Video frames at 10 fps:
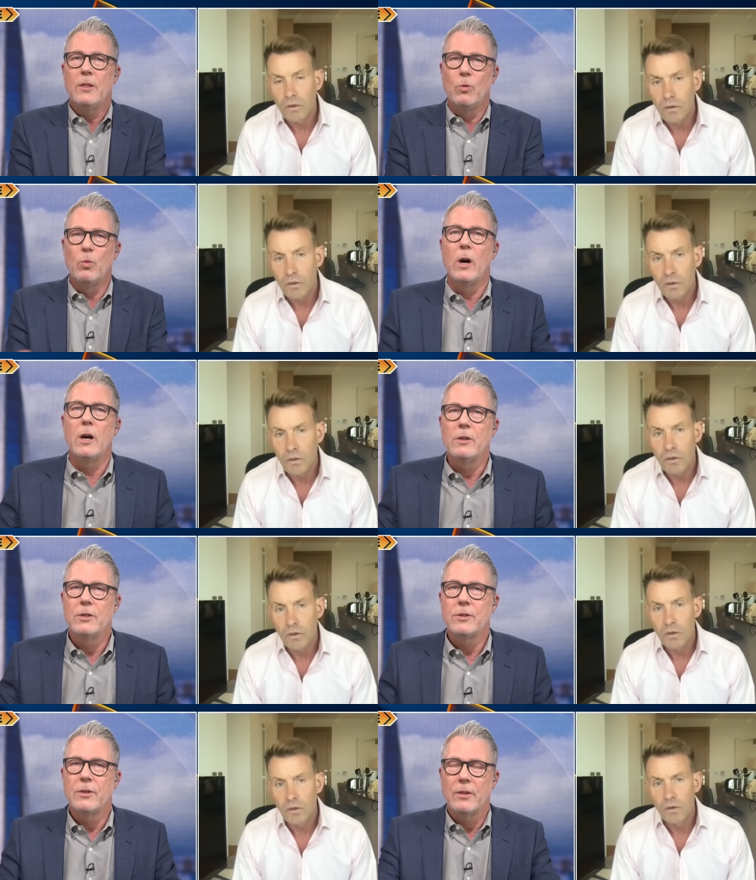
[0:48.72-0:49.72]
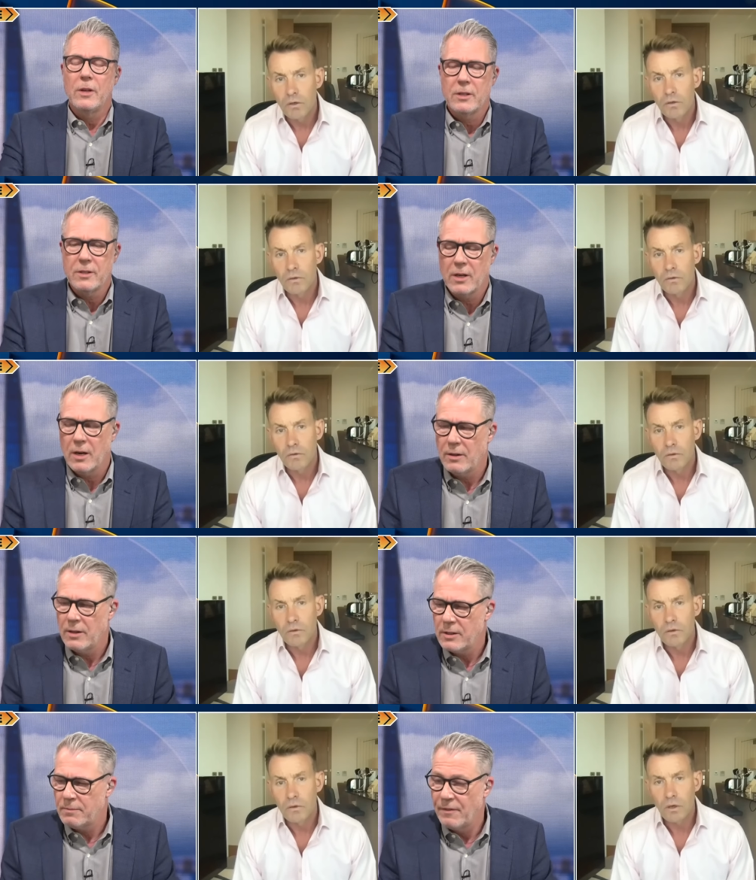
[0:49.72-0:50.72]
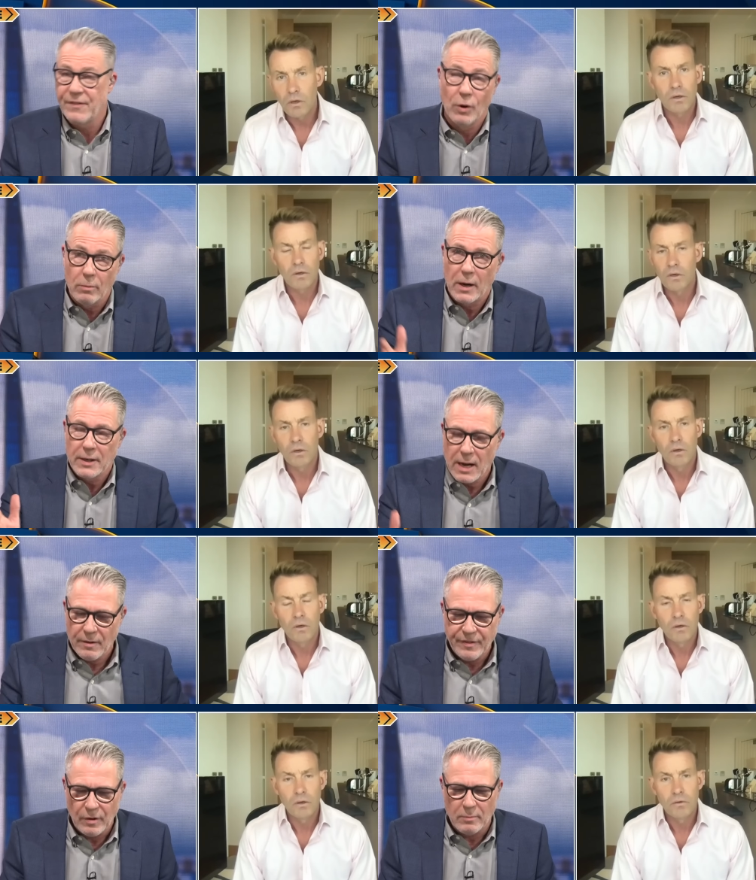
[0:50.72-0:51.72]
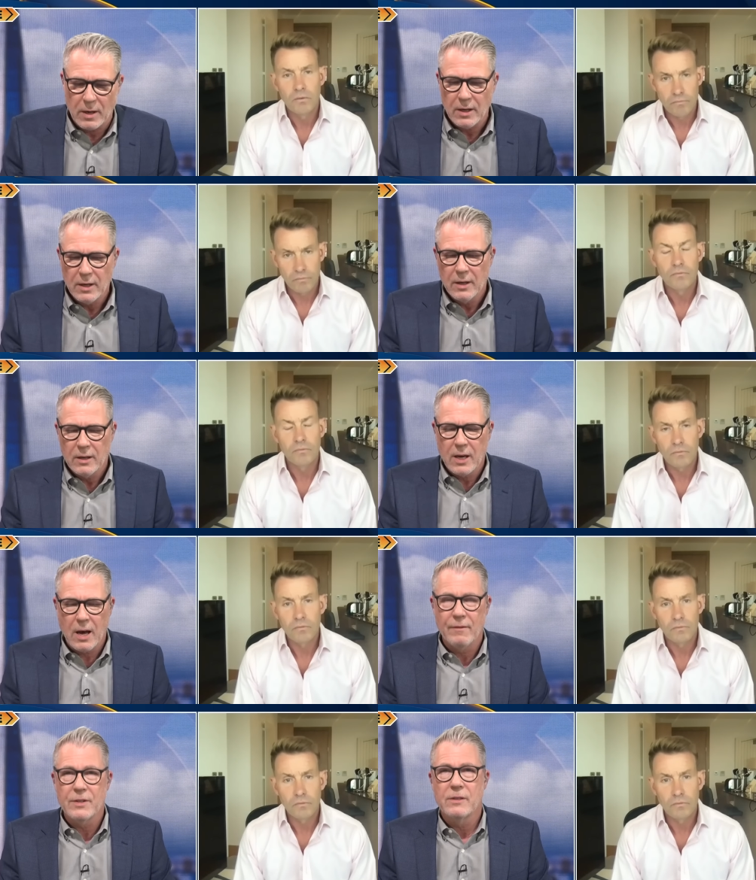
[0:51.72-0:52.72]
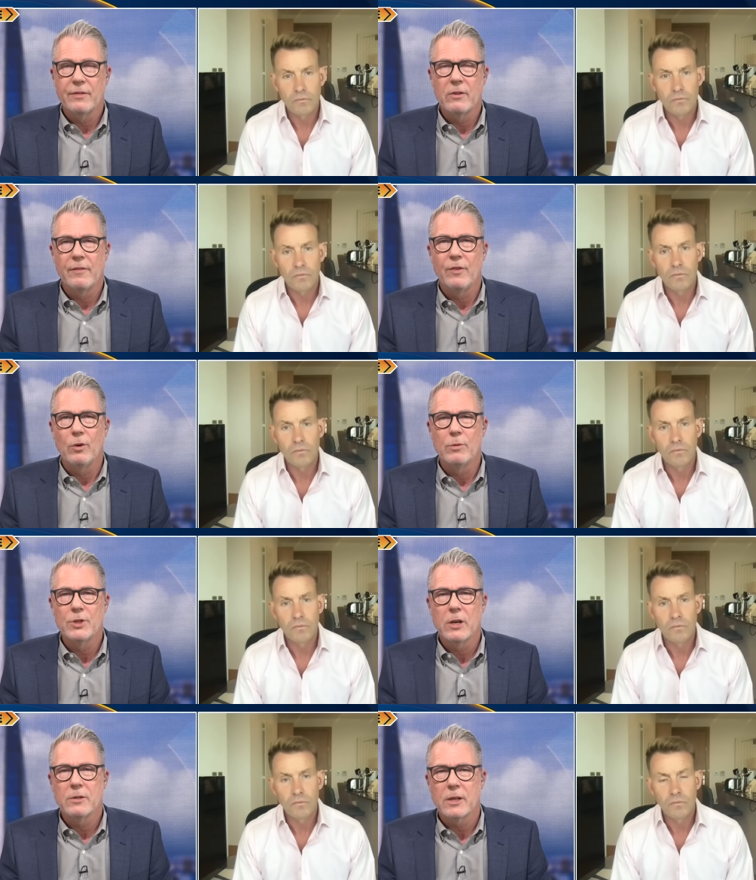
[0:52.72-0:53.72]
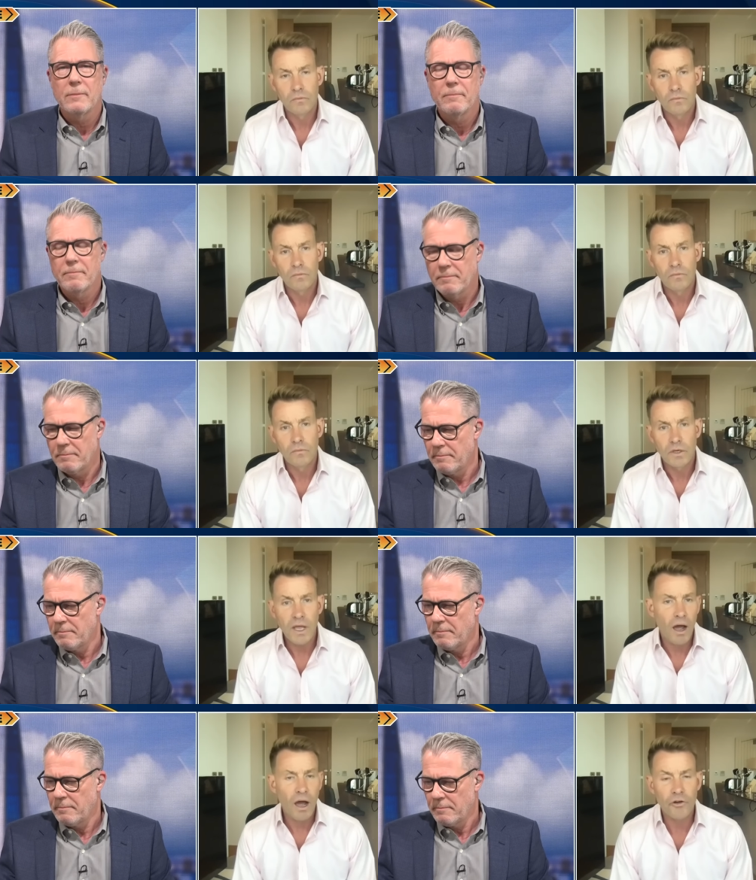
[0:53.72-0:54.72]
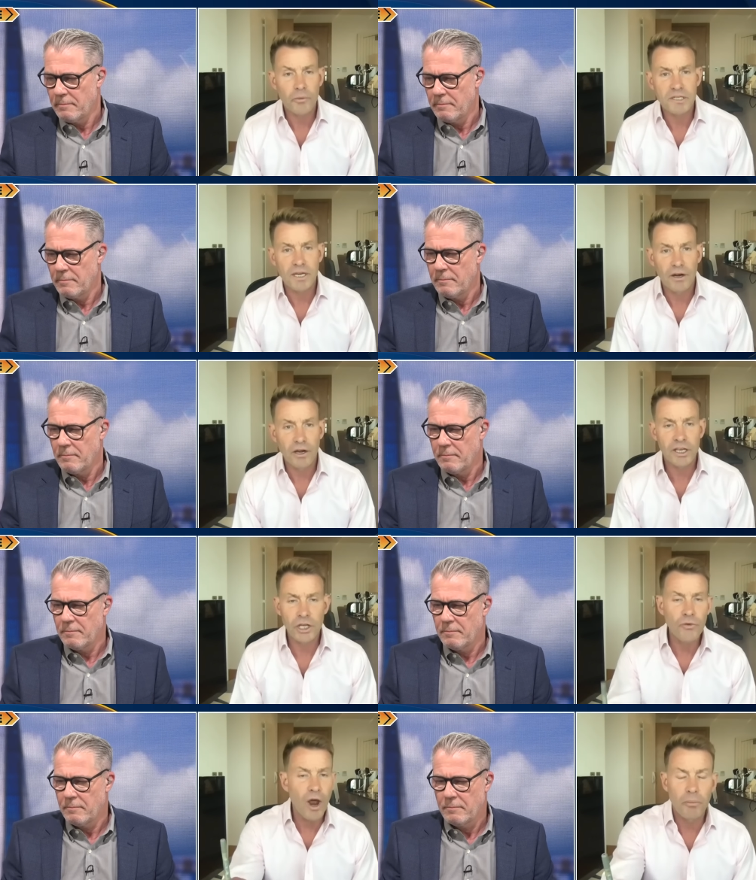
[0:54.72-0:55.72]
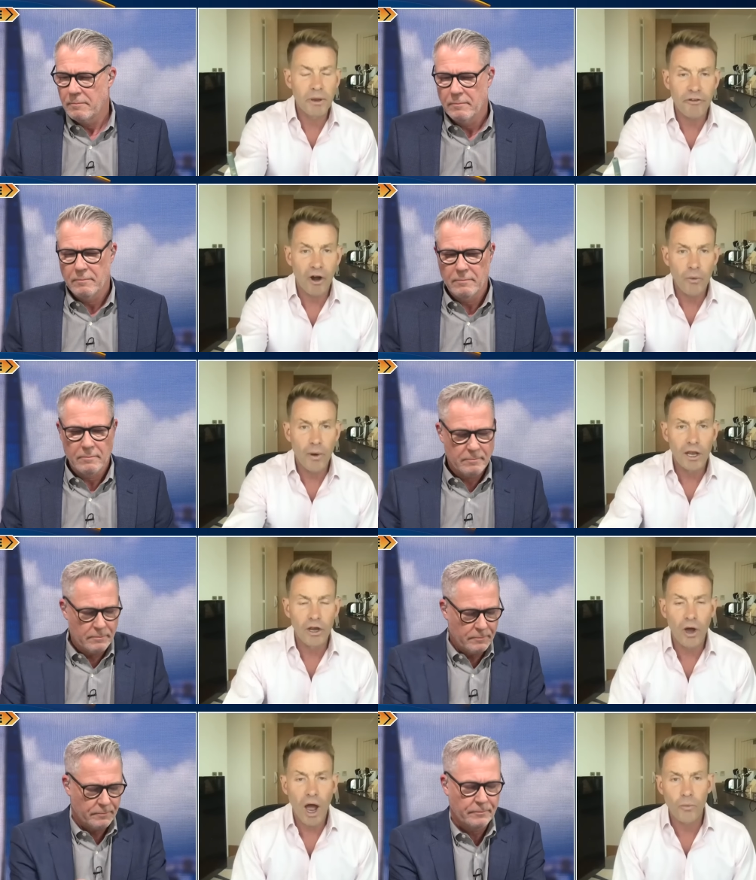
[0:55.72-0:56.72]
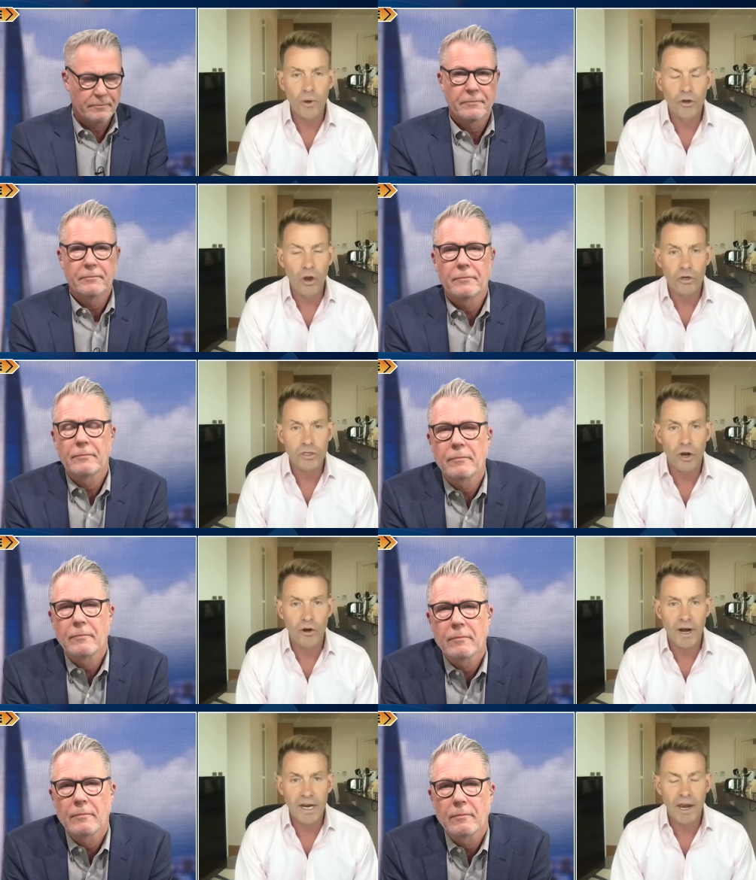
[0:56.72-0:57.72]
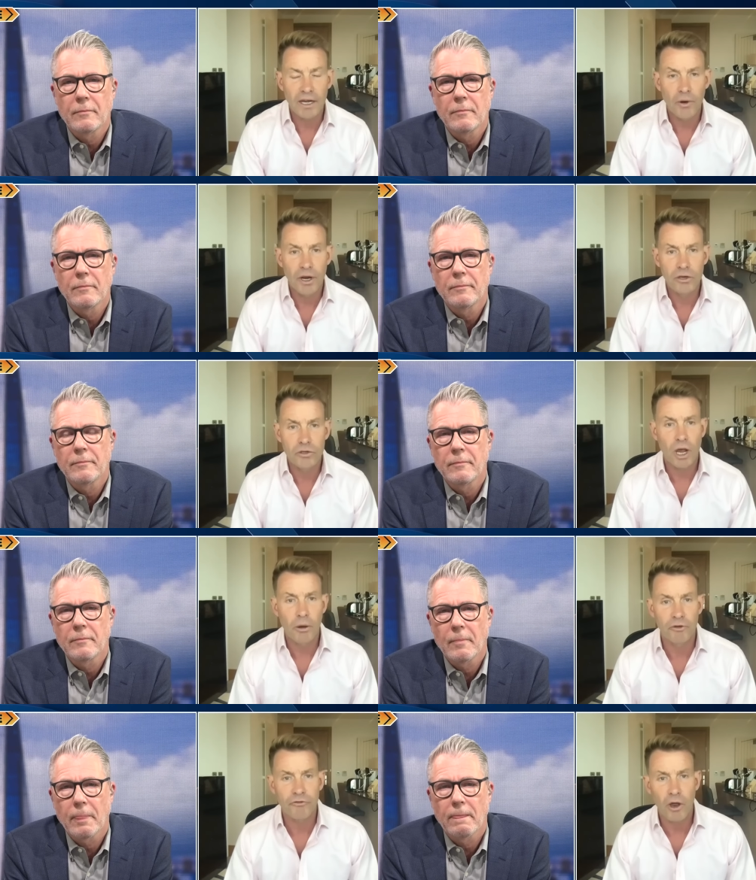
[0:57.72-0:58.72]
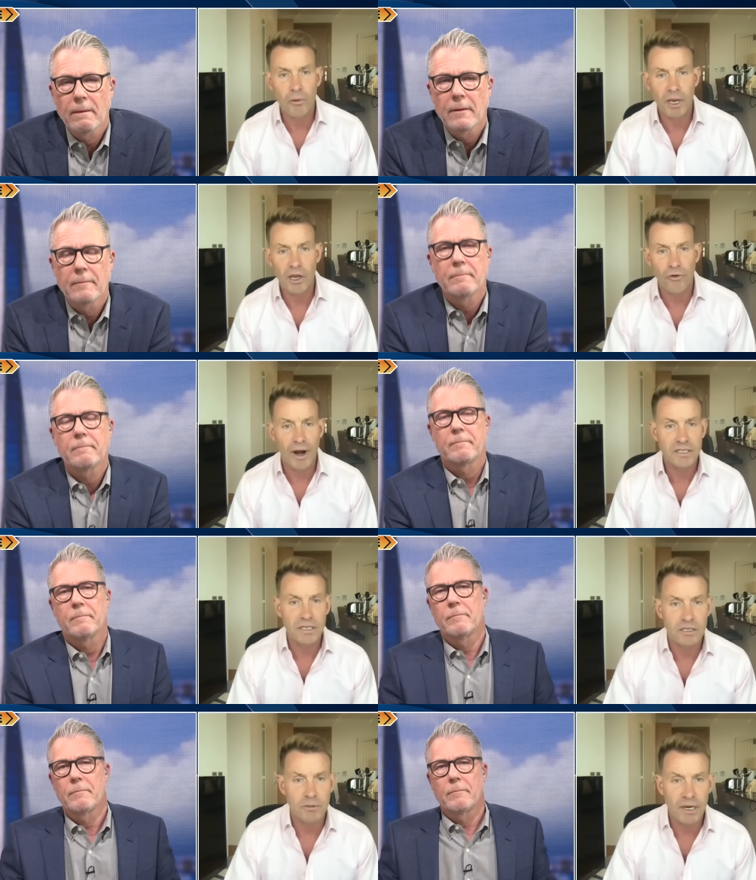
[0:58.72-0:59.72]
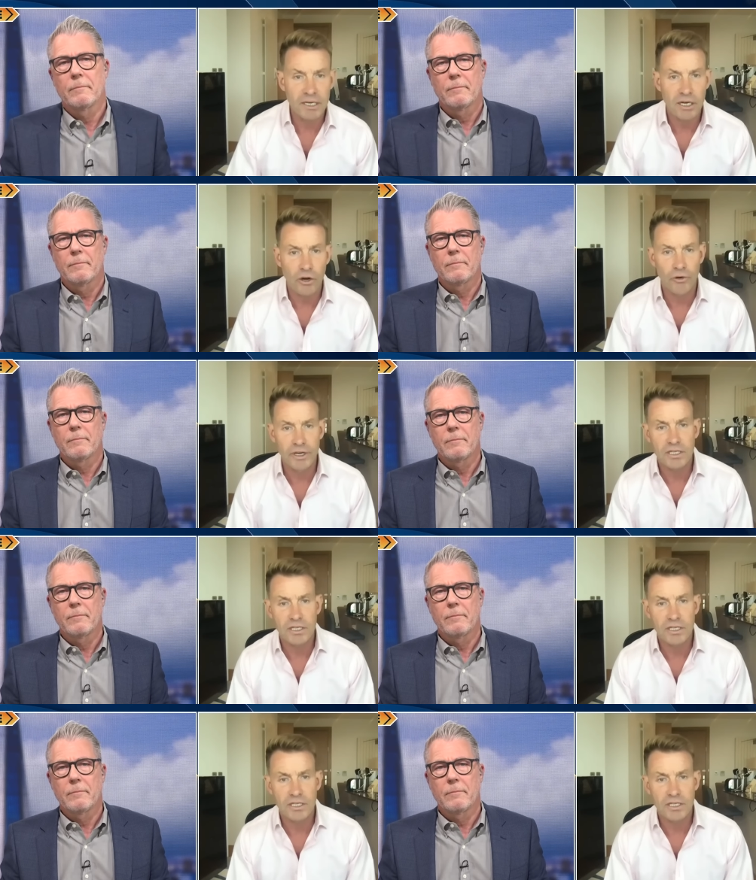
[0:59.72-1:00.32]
Speaker 1: the words that this uh, this former, now former, canvasser for reform was using.
Speaker 2: Yeah, 100%. You know me very well. Look, I will not tolerate anyone who's homophobic or anti Semitic or